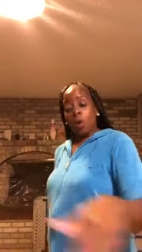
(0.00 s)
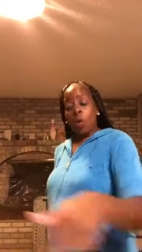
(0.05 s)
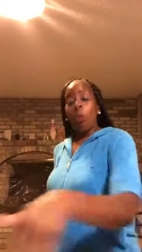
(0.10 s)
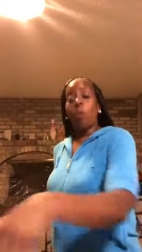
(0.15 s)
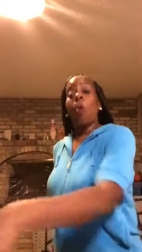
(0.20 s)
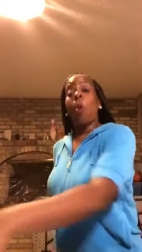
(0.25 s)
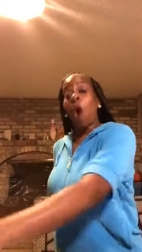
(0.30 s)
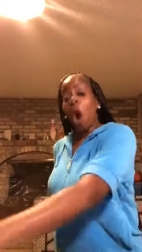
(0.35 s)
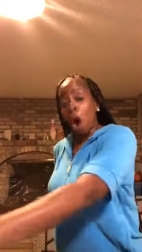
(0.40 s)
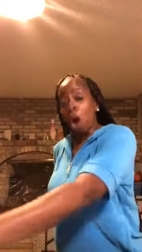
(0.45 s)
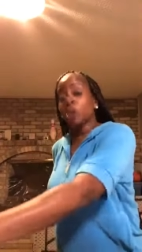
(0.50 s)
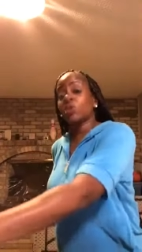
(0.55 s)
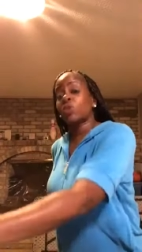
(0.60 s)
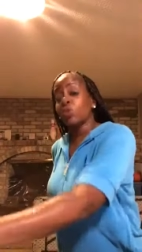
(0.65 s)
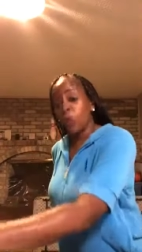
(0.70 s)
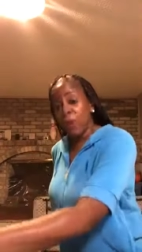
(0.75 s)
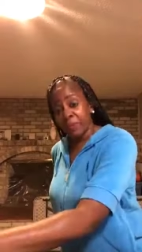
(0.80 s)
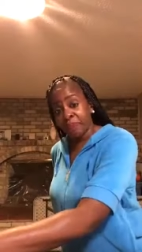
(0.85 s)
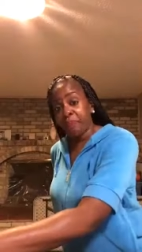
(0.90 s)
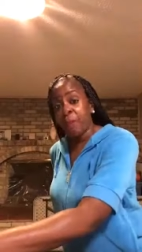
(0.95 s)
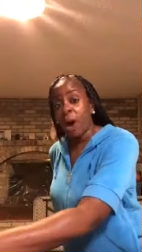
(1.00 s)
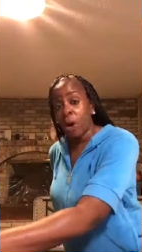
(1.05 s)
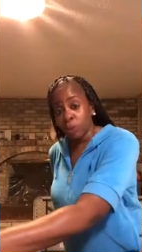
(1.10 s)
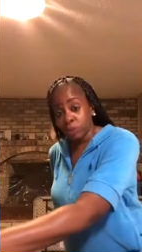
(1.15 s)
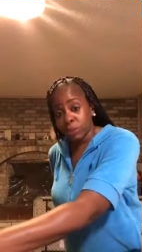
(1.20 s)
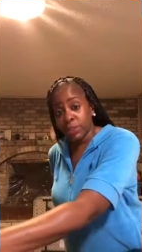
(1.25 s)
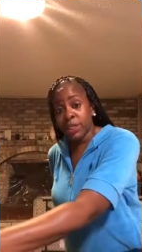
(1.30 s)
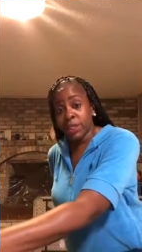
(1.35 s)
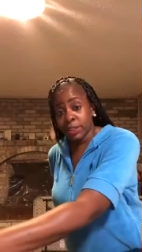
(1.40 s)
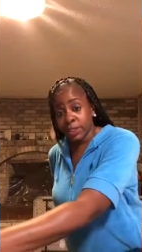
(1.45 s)
walked with
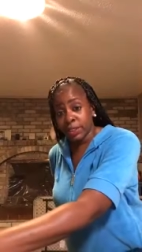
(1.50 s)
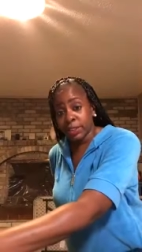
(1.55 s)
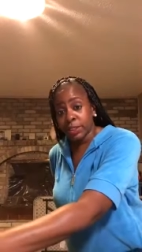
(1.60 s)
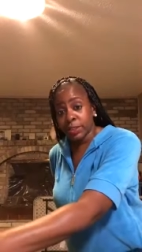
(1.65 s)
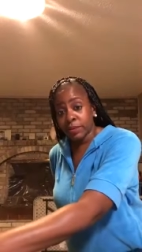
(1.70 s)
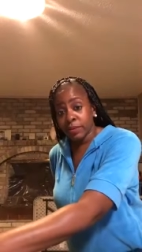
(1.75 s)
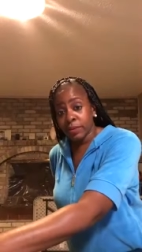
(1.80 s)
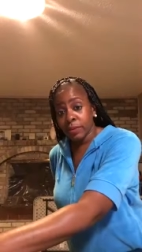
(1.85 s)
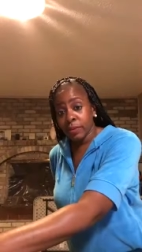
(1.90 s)
Moses.